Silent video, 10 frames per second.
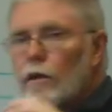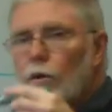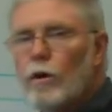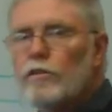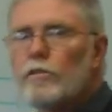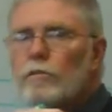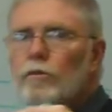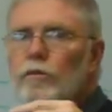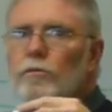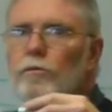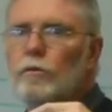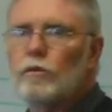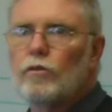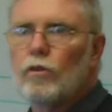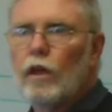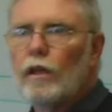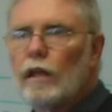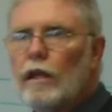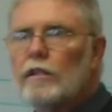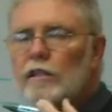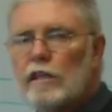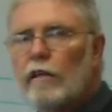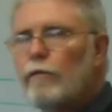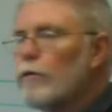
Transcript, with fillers: the question was do they let it set